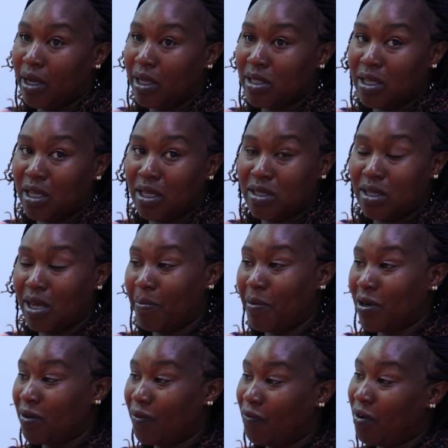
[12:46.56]
Let's say it's
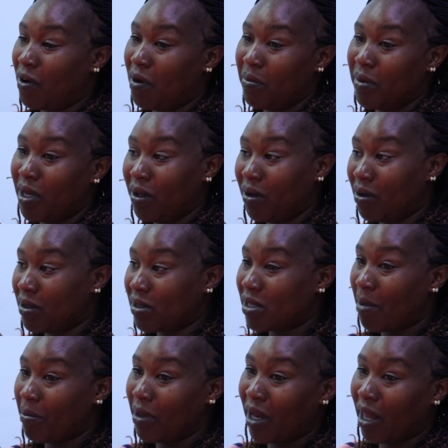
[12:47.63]
about 4 million or
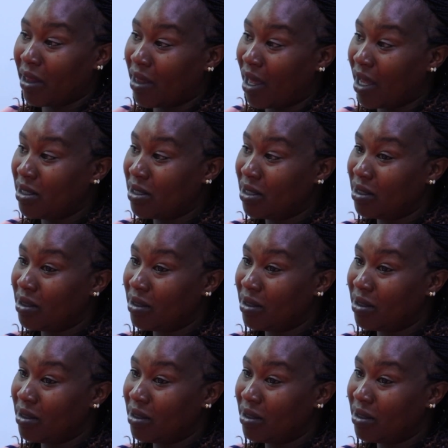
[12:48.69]
something like that.